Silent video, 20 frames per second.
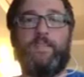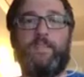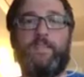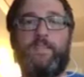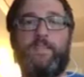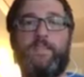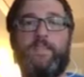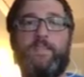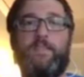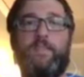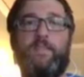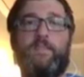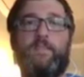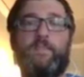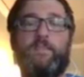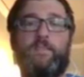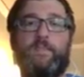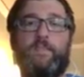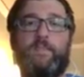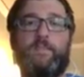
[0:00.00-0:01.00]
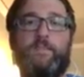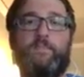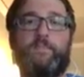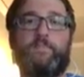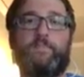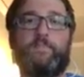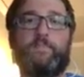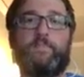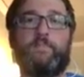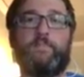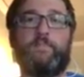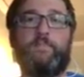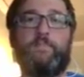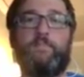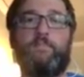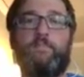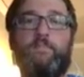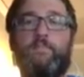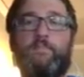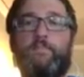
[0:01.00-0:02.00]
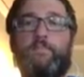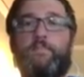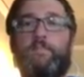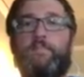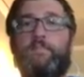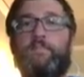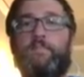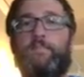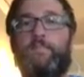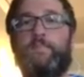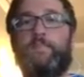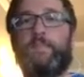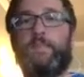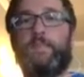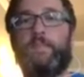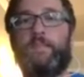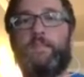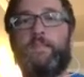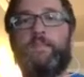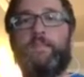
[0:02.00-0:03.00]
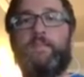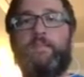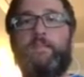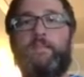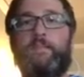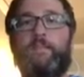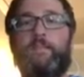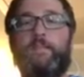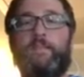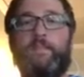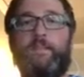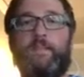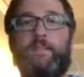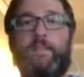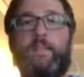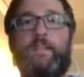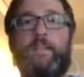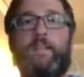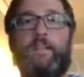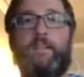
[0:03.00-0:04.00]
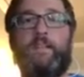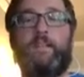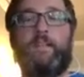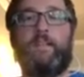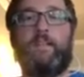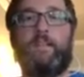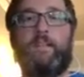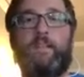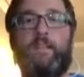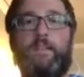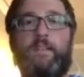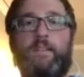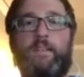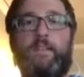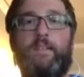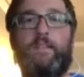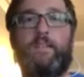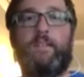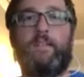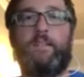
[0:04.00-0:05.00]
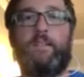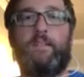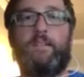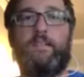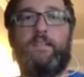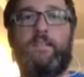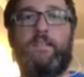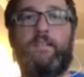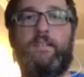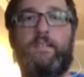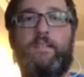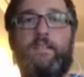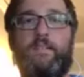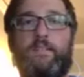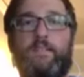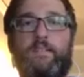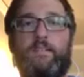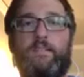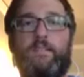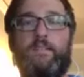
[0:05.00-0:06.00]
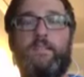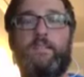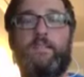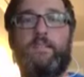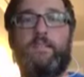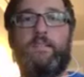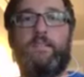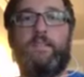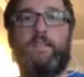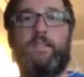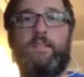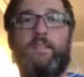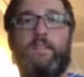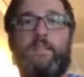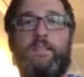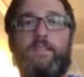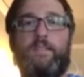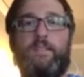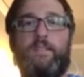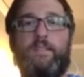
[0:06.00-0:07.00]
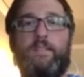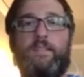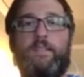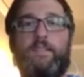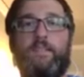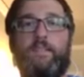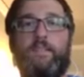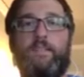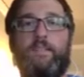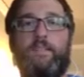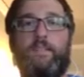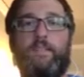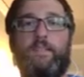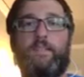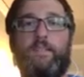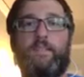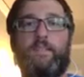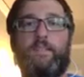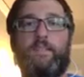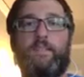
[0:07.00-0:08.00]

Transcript: This person isn't speaking.